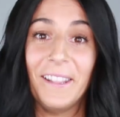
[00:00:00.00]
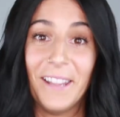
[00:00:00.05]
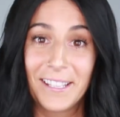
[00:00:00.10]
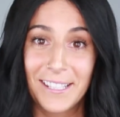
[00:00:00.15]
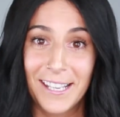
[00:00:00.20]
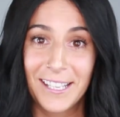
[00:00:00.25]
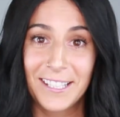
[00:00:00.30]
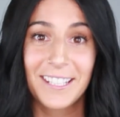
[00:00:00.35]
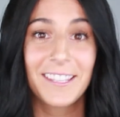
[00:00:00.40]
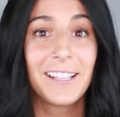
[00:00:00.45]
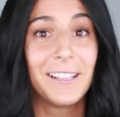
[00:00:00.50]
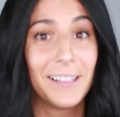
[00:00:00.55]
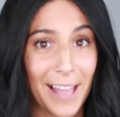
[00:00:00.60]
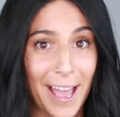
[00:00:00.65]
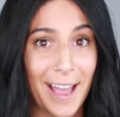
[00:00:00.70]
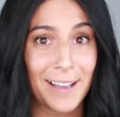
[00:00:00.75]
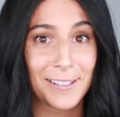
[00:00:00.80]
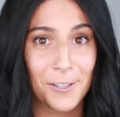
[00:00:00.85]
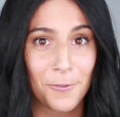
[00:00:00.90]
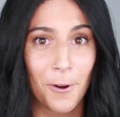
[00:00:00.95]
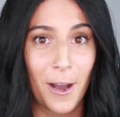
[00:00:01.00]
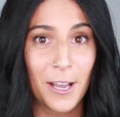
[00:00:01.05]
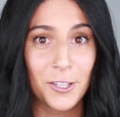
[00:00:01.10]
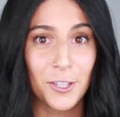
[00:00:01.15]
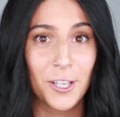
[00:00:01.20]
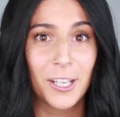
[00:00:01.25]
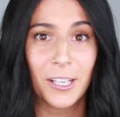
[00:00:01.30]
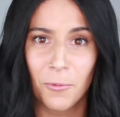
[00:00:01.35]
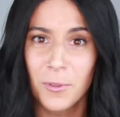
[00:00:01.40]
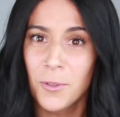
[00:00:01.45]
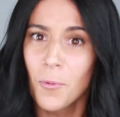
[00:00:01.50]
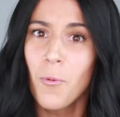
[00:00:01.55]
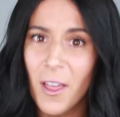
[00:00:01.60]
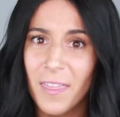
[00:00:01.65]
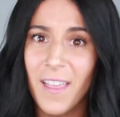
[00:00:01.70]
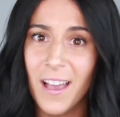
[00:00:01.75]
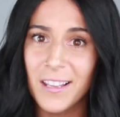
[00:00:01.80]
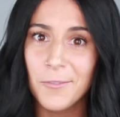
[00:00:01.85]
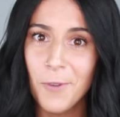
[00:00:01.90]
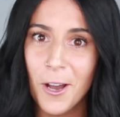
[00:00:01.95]
Let's get to the last question. It was one
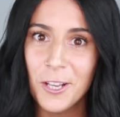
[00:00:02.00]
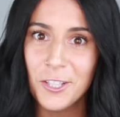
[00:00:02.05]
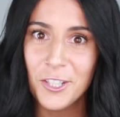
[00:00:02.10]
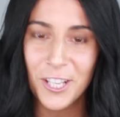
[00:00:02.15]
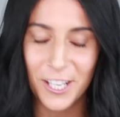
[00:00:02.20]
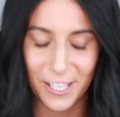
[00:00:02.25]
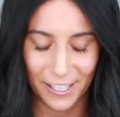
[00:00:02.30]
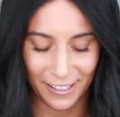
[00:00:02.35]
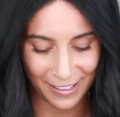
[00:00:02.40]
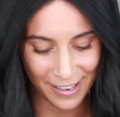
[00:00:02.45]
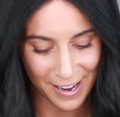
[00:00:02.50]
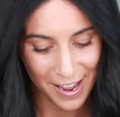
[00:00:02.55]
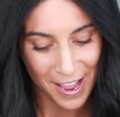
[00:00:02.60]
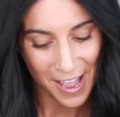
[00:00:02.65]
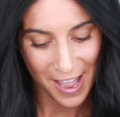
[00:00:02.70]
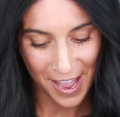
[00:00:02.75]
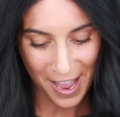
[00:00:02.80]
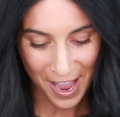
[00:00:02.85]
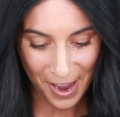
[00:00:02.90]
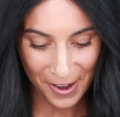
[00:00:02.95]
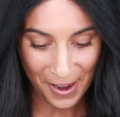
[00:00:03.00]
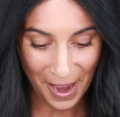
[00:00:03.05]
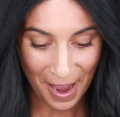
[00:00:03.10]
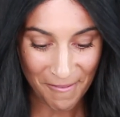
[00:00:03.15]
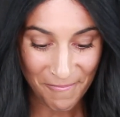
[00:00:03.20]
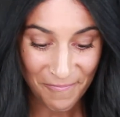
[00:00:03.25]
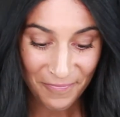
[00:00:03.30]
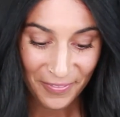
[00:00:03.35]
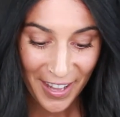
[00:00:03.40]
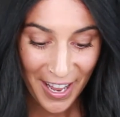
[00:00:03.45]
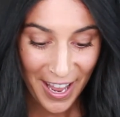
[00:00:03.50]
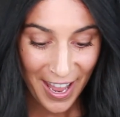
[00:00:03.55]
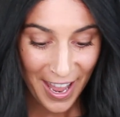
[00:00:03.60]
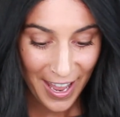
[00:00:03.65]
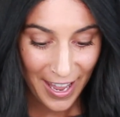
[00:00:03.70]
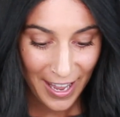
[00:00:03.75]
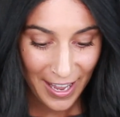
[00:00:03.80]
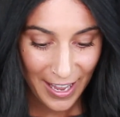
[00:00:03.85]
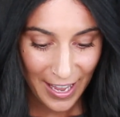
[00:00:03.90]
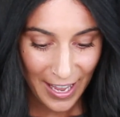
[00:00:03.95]
last question. Okay.
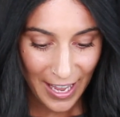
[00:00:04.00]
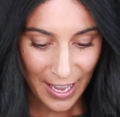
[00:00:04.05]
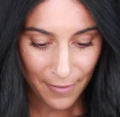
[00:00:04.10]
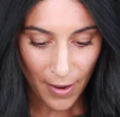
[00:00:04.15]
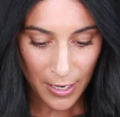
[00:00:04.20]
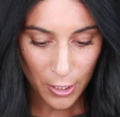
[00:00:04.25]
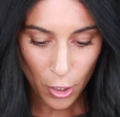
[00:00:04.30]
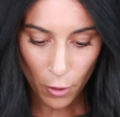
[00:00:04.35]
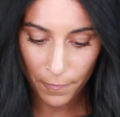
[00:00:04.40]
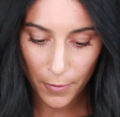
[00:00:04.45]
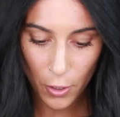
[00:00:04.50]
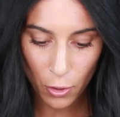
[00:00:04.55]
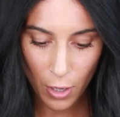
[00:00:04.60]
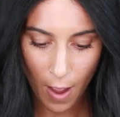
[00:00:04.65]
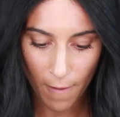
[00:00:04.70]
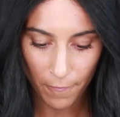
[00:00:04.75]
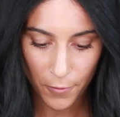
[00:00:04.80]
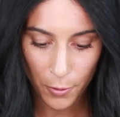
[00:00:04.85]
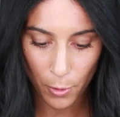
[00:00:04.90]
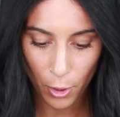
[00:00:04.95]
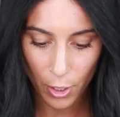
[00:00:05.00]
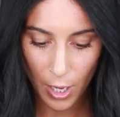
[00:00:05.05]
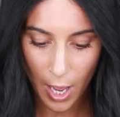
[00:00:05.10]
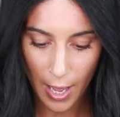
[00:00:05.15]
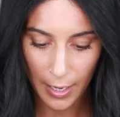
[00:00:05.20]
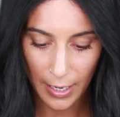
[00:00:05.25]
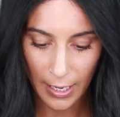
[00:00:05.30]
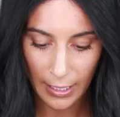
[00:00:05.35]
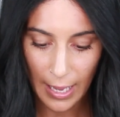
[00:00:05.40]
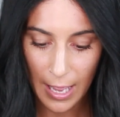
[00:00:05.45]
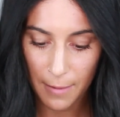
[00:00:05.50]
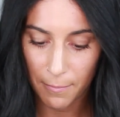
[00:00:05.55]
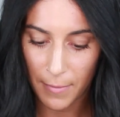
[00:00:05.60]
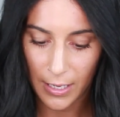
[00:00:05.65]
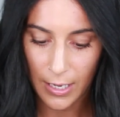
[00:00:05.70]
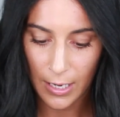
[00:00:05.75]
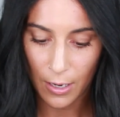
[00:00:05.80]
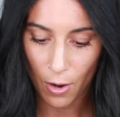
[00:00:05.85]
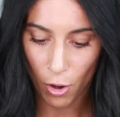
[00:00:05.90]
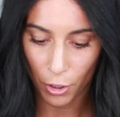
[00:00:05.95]
If I don't feel comfortable cutting and
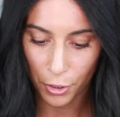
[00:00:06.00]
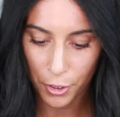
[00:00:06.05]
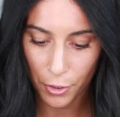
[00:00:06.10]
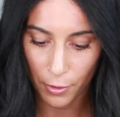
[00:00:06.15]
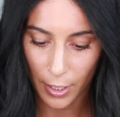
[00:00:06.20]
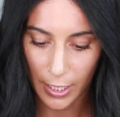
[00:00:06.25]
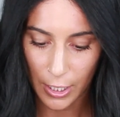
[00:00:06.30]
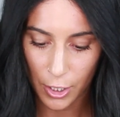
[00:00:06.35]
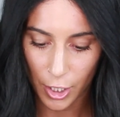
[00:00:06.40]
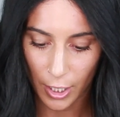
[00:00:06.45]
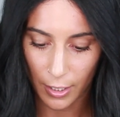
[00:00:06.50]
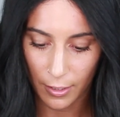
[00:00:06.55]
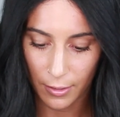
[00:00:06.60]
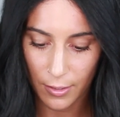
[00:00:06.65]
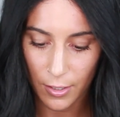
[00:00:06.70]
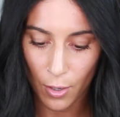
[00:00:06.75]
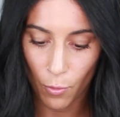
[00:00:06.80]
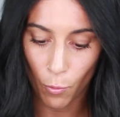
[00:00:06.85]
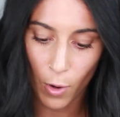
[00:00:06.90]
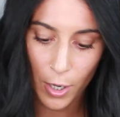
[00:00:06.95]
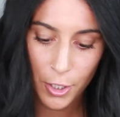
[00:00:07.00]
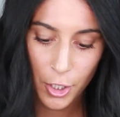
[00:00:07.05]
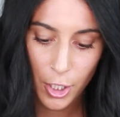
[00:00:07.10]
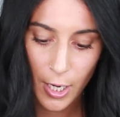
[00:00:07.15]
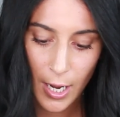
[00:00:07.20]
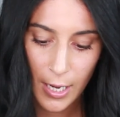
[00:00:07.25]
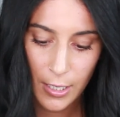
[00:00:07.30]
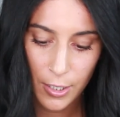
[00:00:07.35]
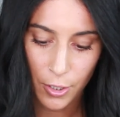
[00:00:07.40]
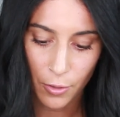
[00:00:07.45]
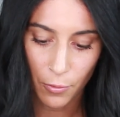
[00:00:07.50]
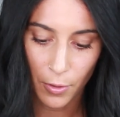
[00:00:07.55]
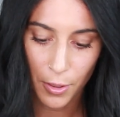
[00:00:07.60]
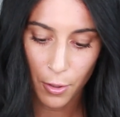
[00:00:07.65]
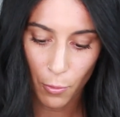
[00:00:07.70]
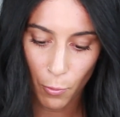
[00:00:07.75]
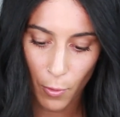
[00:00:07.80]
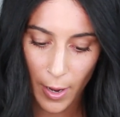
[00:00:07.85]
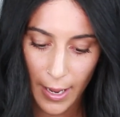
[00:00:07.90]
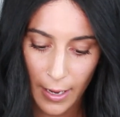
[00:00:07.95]
making alterations, what should I do with
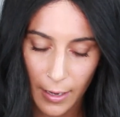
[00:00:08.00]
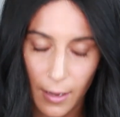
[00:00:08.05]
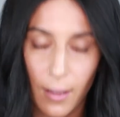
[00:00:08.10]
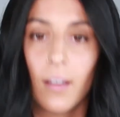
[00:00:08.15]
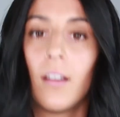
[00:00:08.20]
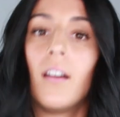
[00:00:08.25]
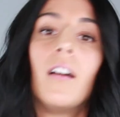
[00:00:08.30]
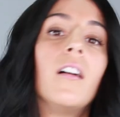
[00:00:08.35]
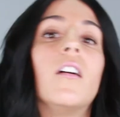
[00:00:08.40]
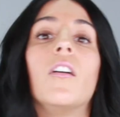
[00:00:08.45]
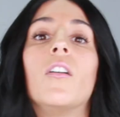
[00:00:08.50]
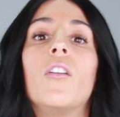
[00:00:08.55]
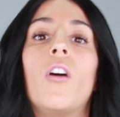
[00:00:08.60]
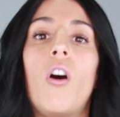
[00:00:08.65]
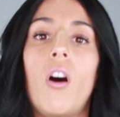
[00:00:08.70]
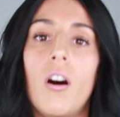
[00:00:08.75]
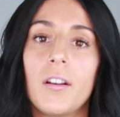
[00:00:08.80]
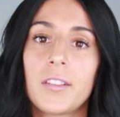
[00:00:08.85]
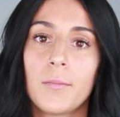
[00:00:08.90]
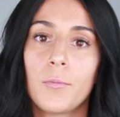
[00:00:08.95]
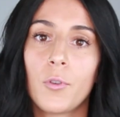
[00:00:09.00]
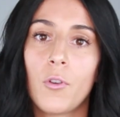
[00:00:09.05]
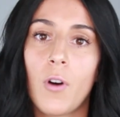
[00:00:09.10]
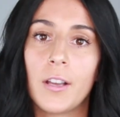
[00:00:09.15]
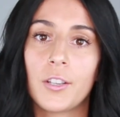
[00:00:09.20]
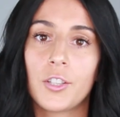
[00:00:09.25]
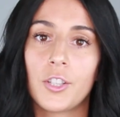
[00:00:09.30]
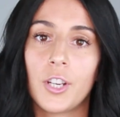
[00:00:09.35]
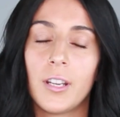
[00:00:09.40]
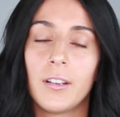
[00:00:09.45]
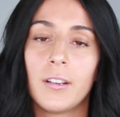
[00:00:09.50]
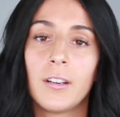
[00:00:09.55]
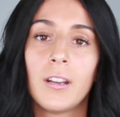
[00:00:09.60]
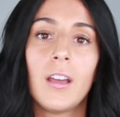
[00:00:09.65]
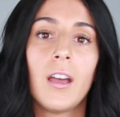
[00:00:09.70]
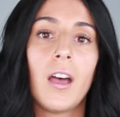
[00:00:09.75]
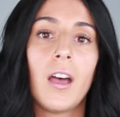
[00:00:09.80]
the wig? Awesome question.